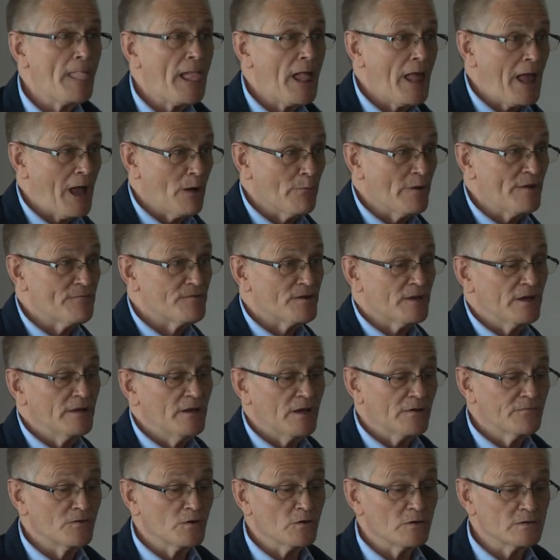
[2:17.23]
However,
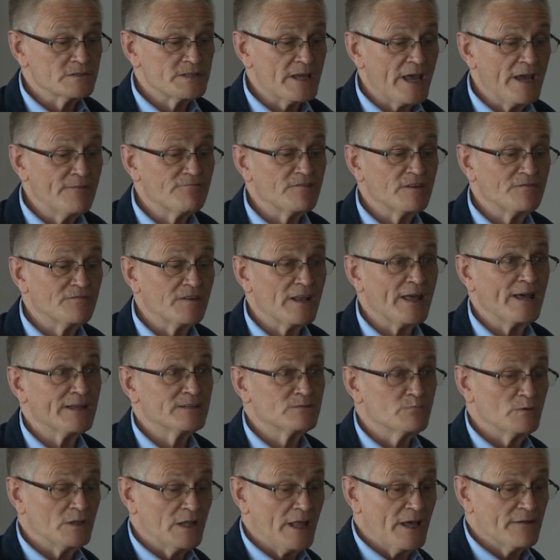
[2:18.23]
of course, every
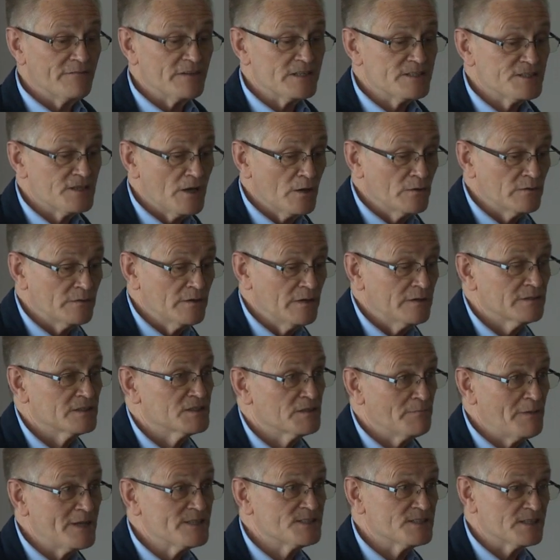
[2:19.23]
flat will have its own
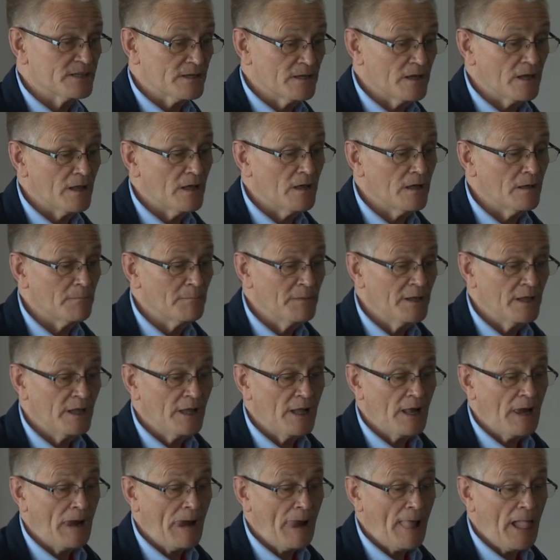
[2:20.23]
domestic alarm
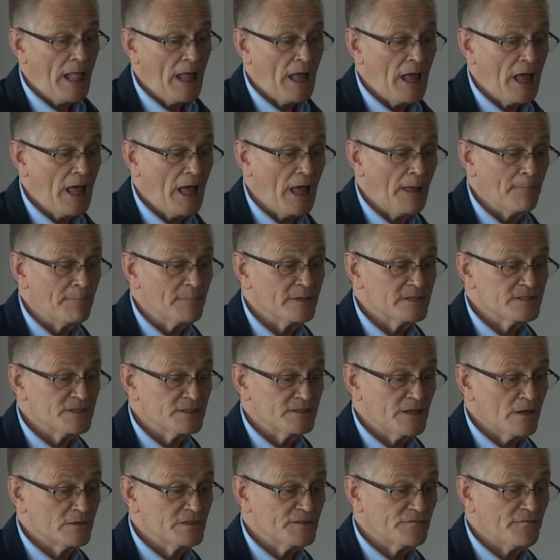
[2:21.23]
to
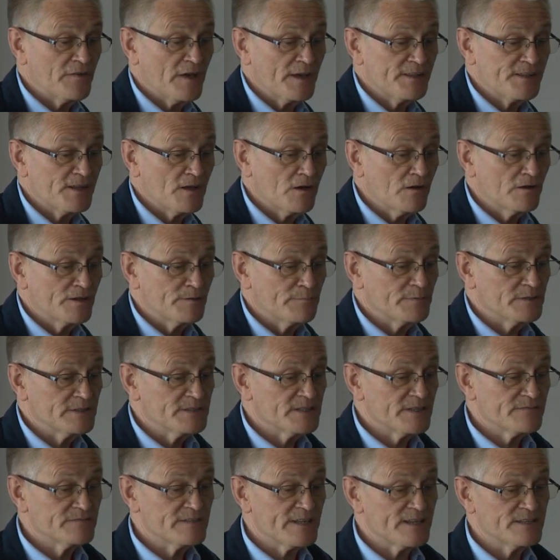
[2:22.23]
notify the occupants
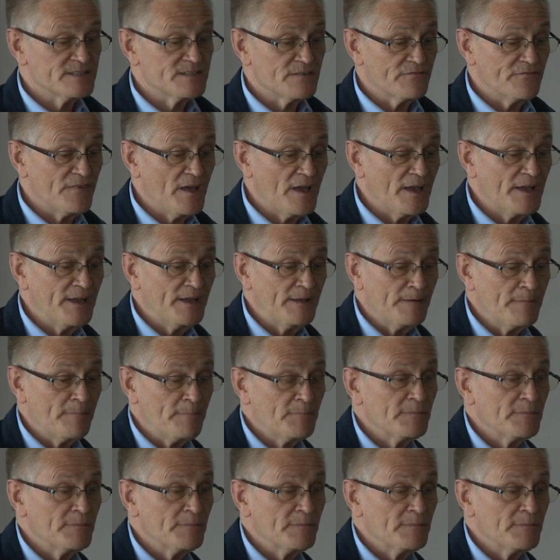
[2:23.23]
if there's a fire.